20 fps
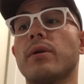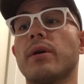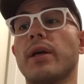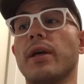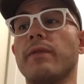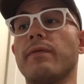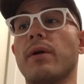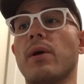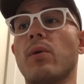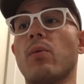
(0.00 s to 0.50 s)

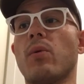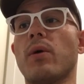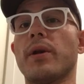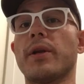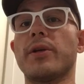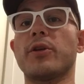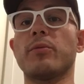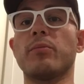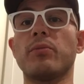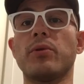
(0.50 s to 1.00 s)
if I
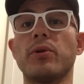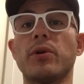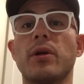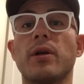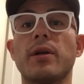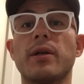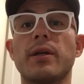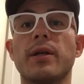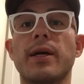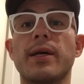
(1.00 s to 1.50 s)
wanted to put on
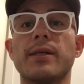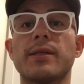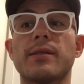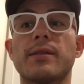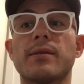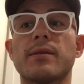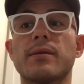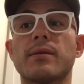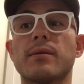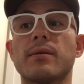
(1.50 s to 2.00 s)
a
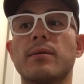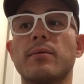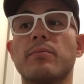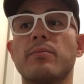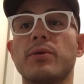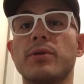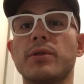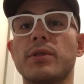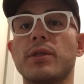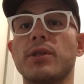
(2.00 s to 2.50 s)
nice
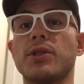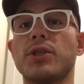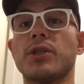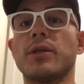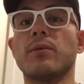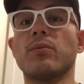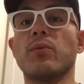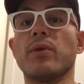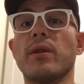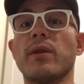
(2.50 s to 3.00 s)

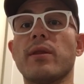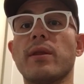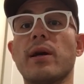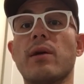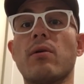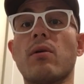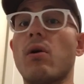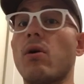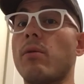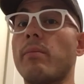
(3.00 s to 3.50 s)
position
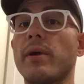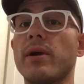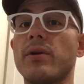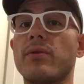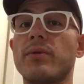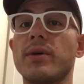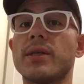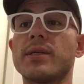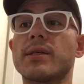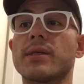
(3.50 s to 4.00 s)
without all my
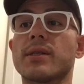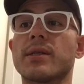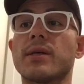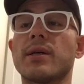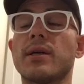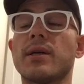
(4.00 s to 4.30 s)
risk.